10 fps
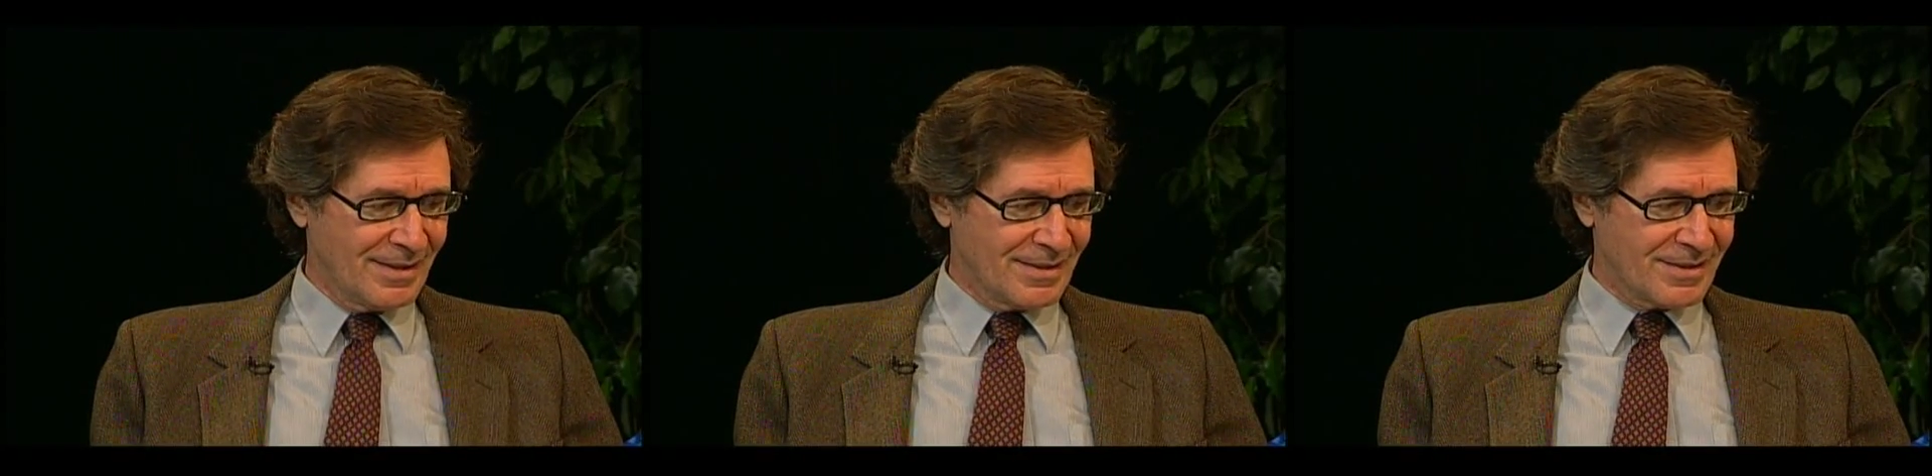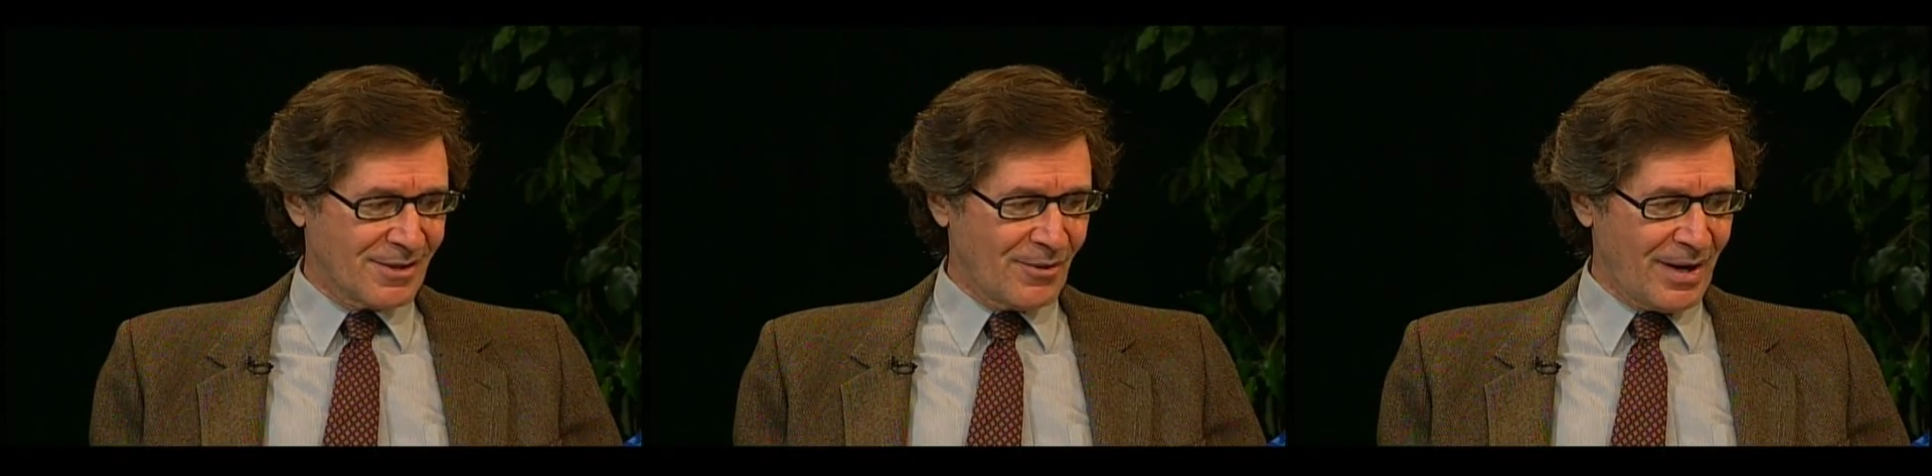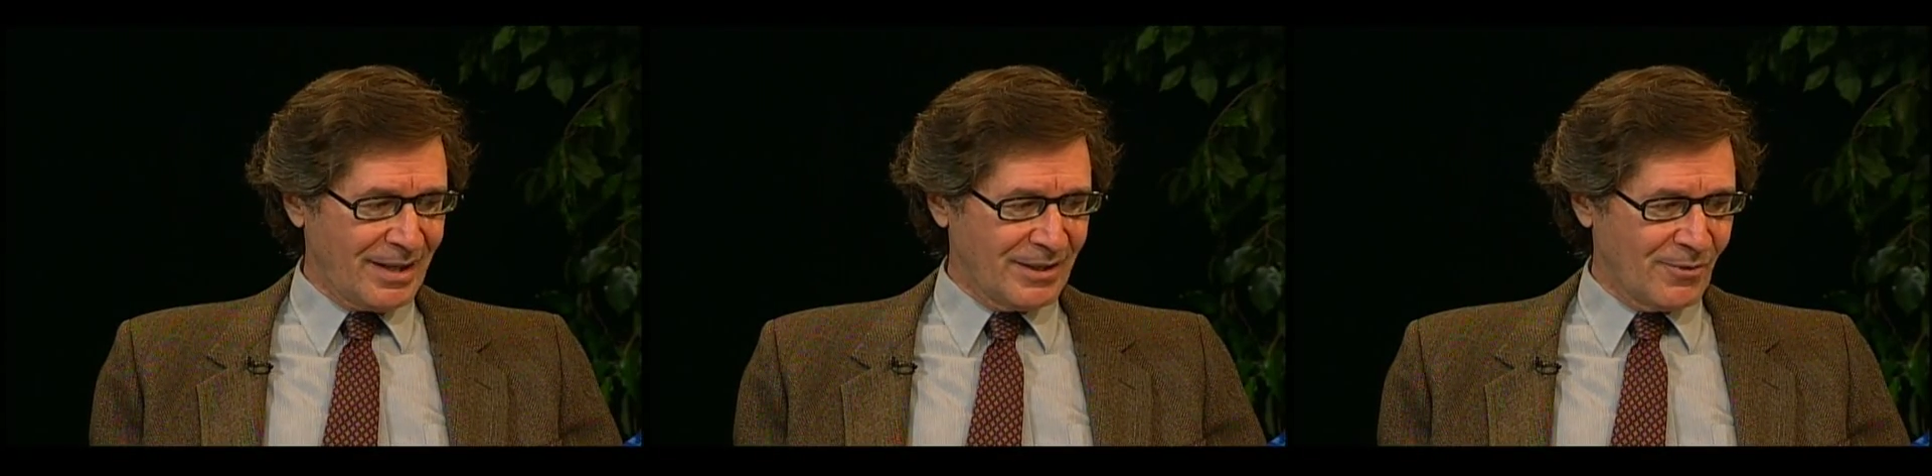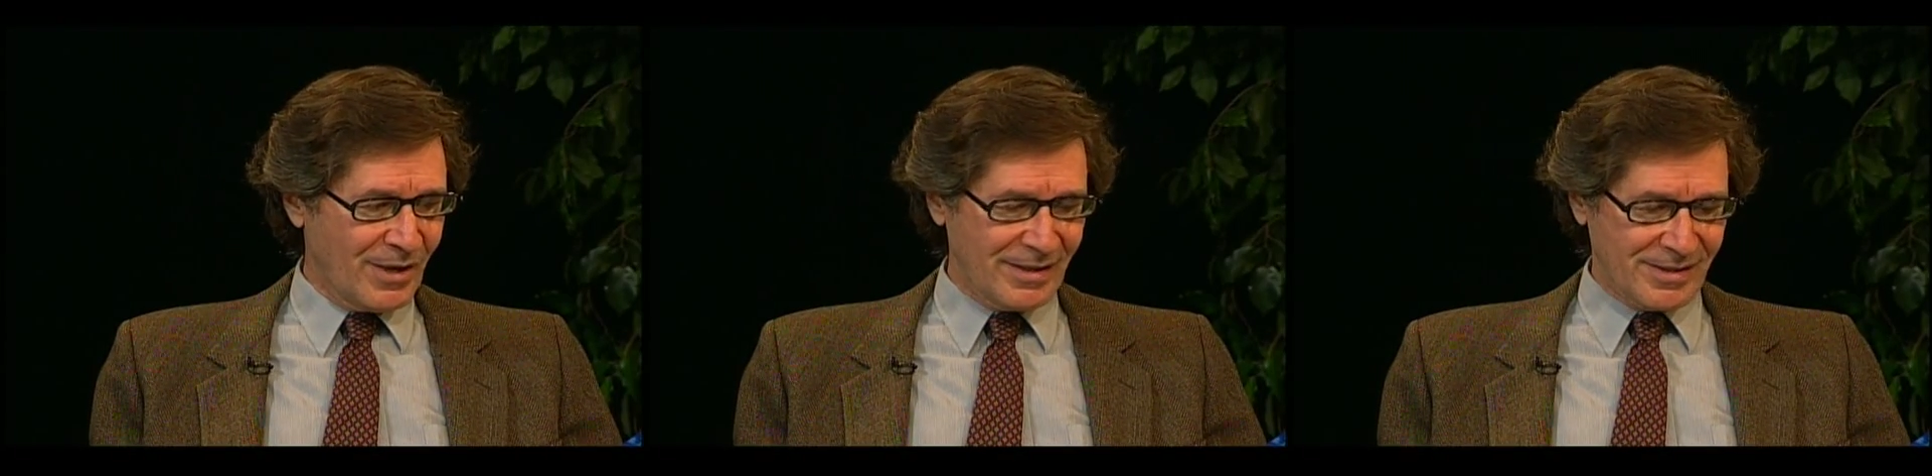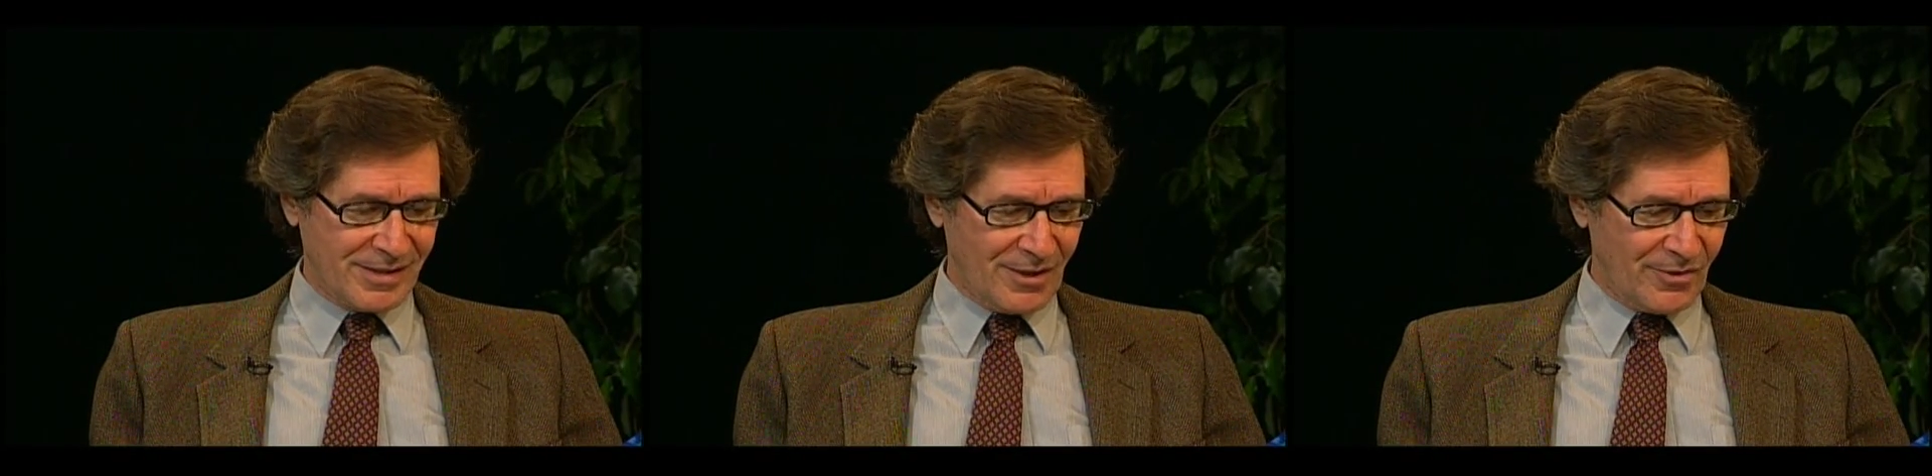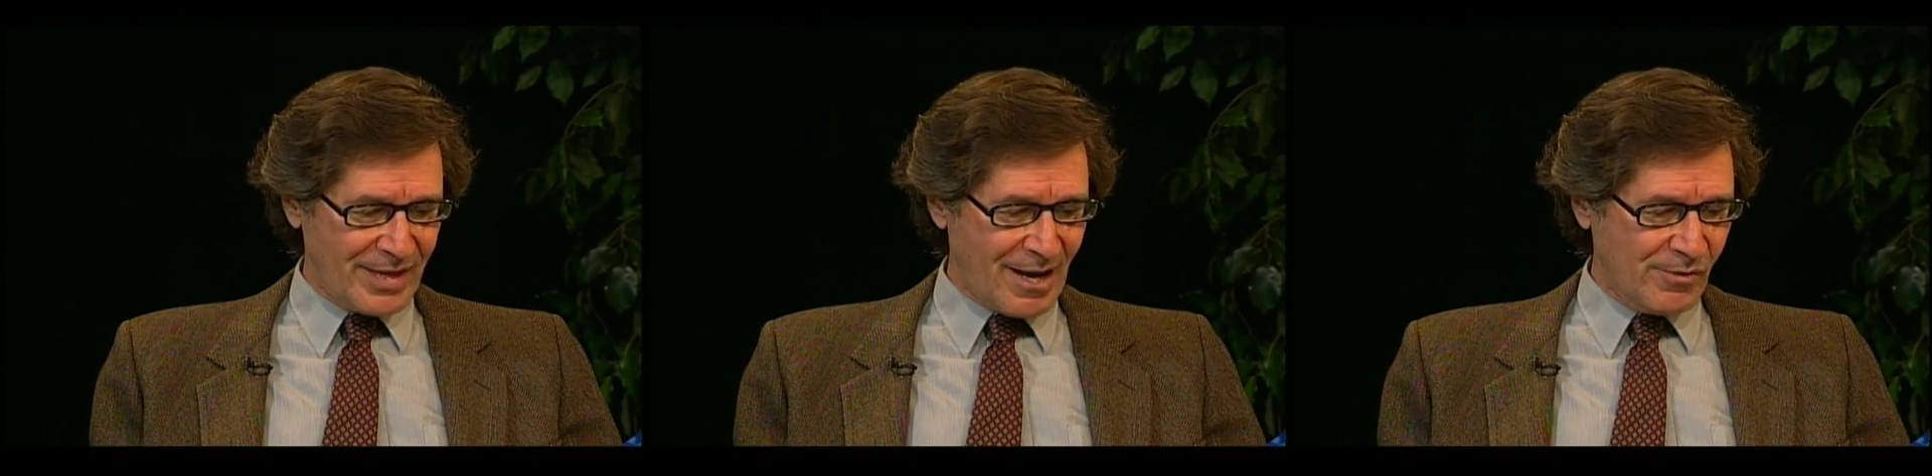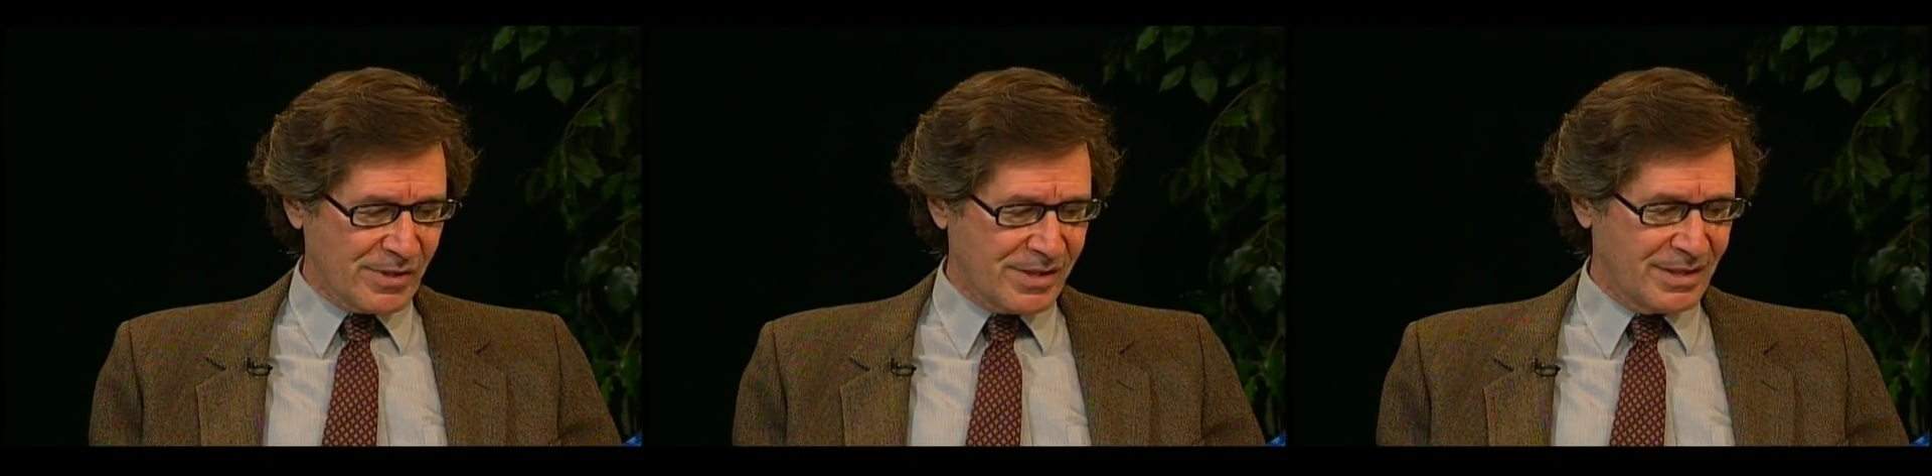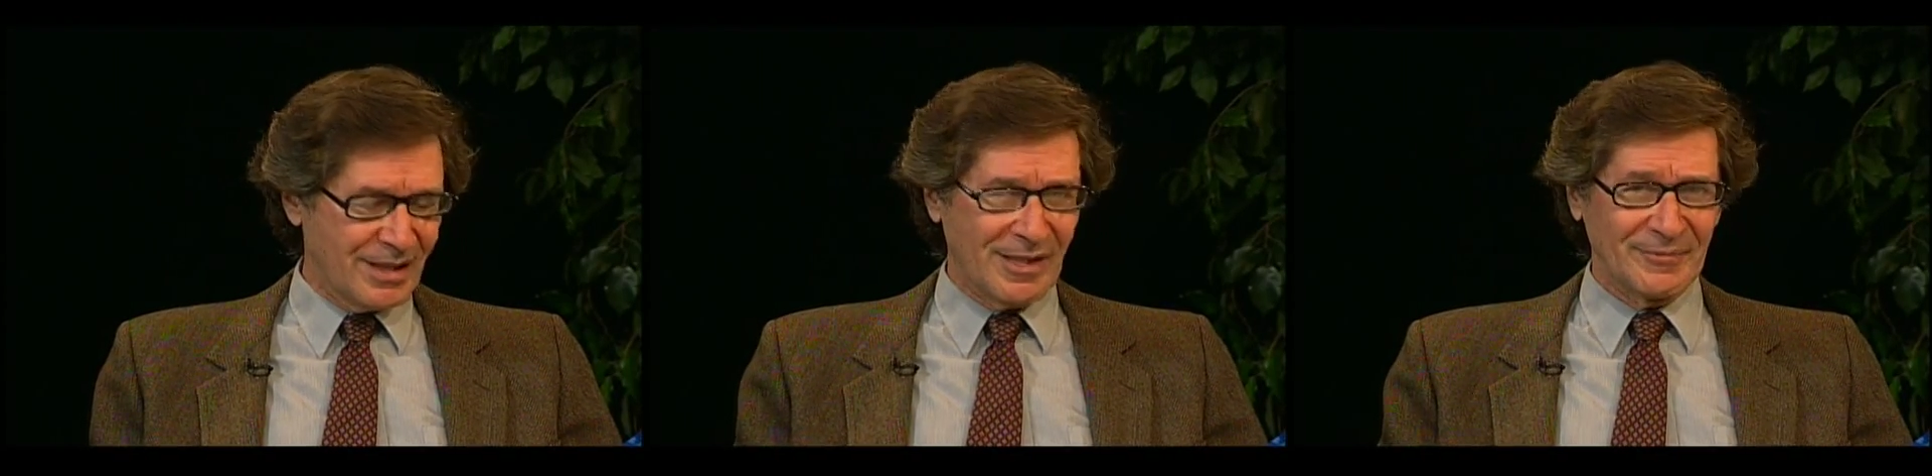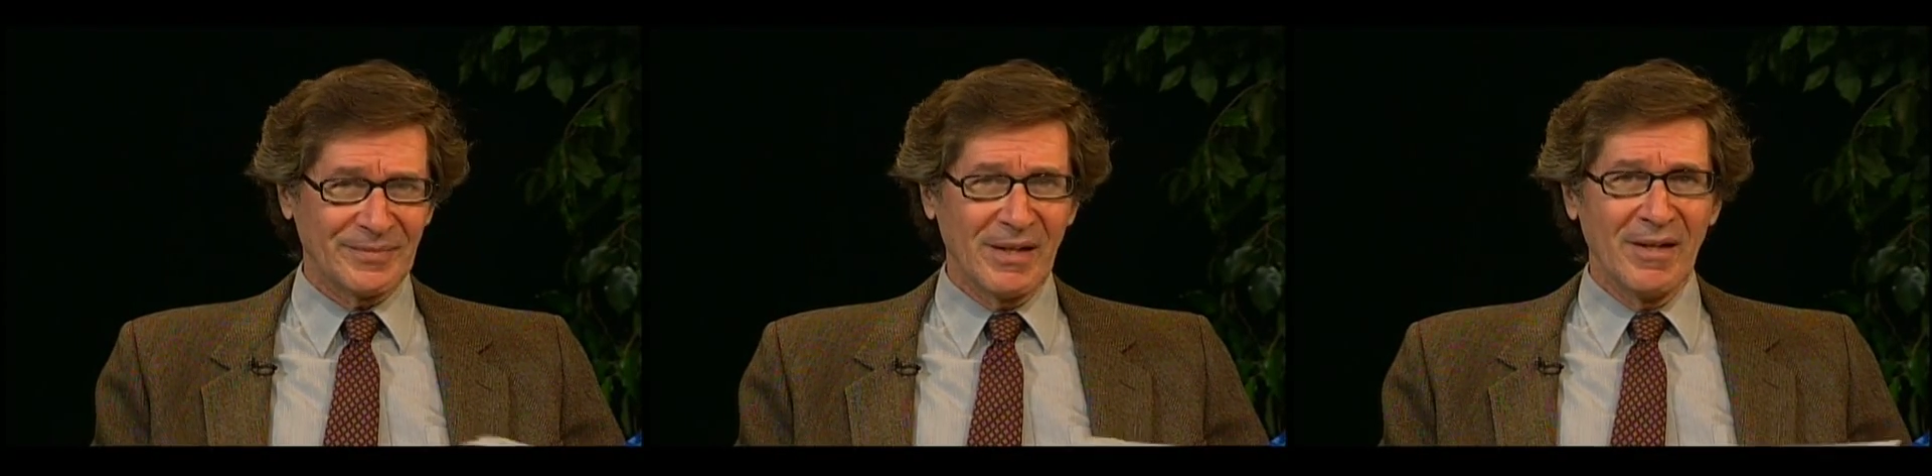So anyway, so that was the um,